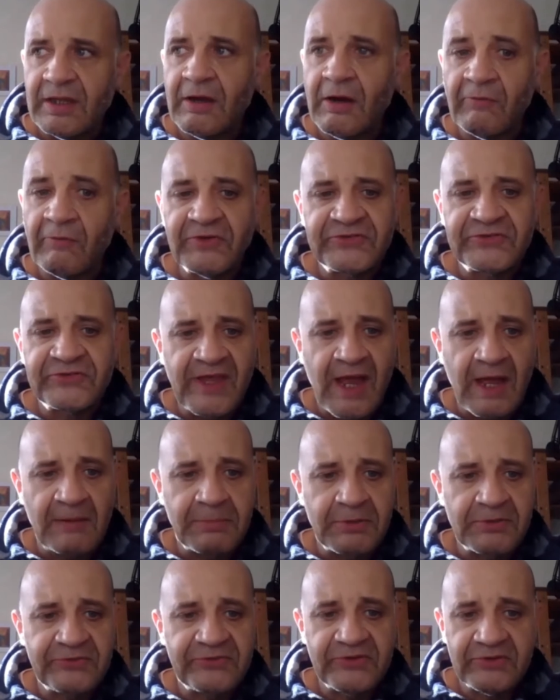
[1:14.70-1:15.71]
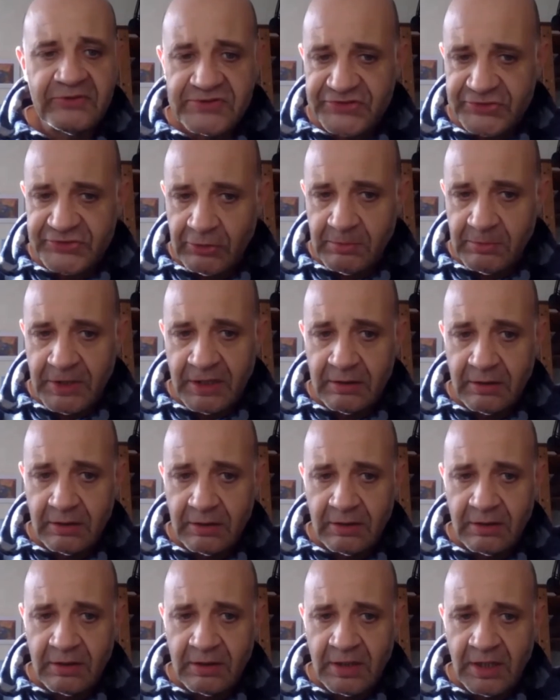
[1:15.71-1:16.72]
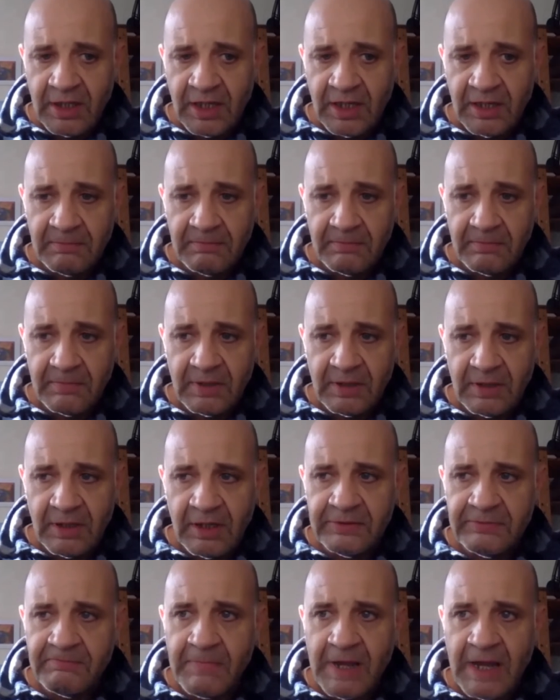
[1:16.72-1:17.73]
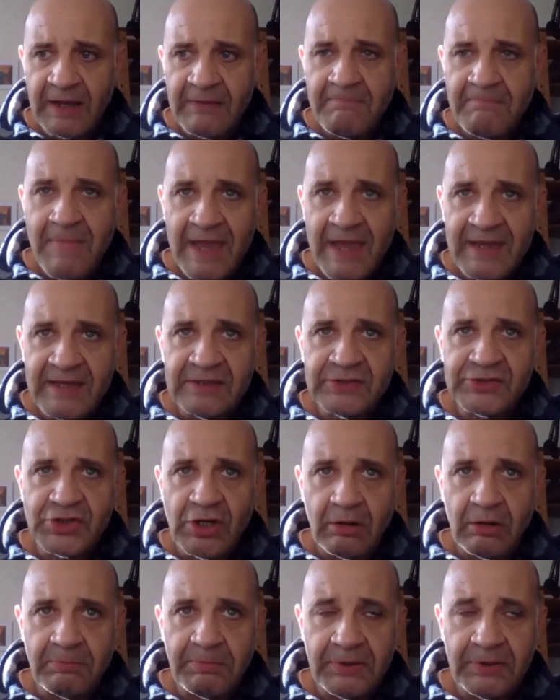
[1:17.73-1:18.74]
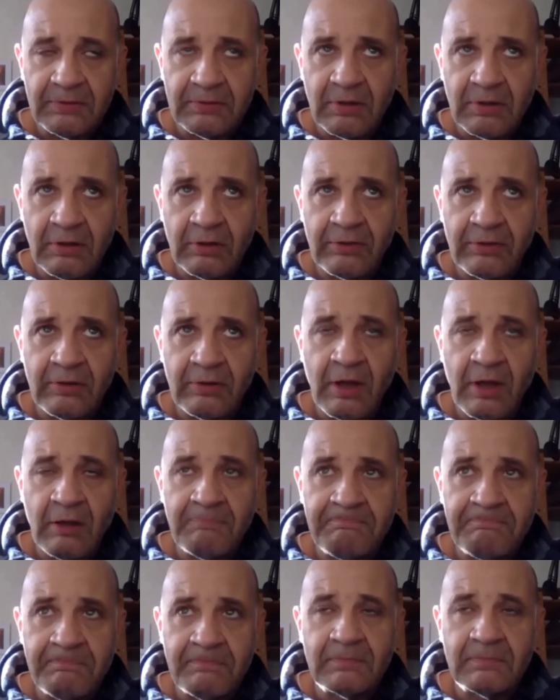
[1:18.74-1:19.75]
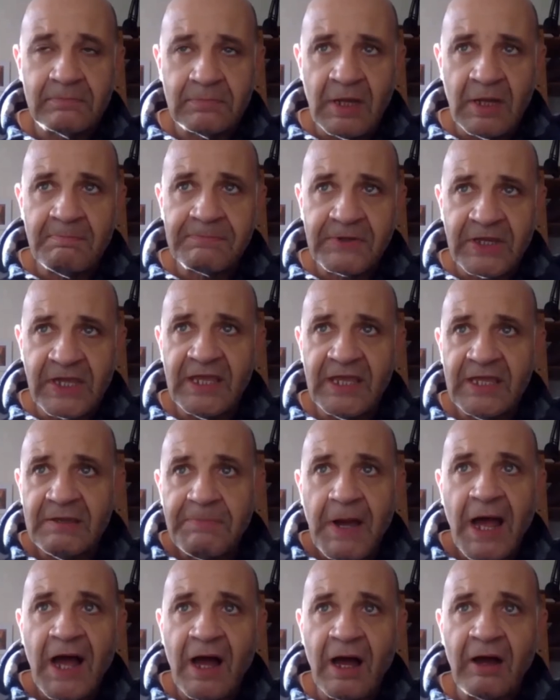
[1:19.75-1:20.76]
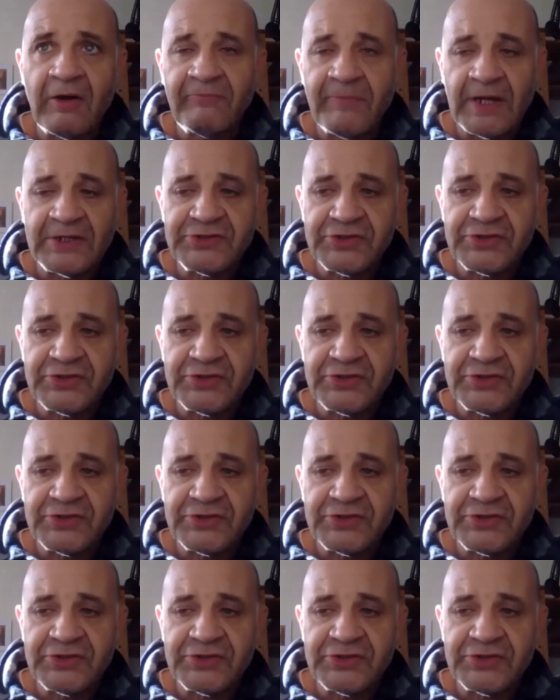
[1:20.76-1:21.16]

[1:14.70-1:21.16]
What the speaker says: obviously happens in the summer, and my main job, or a key part of my